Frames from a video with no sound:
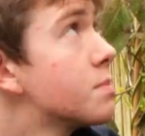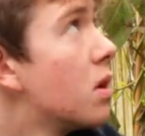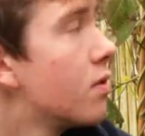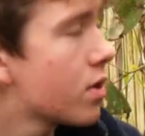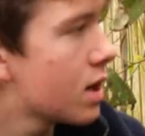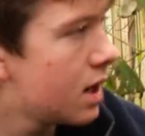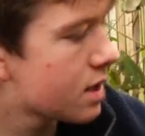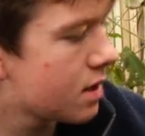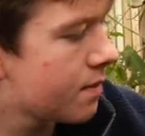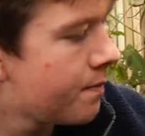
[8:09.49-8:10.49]
spot of the
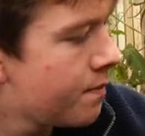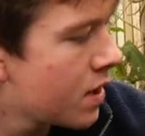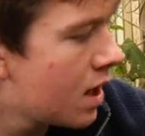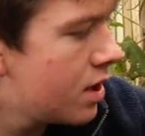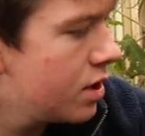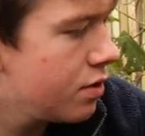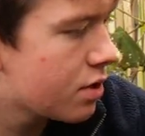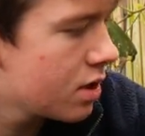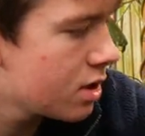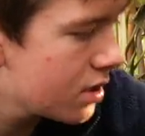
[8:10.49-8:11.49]
garden, you
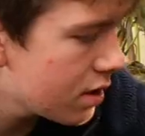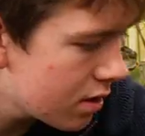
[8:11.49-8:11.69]
can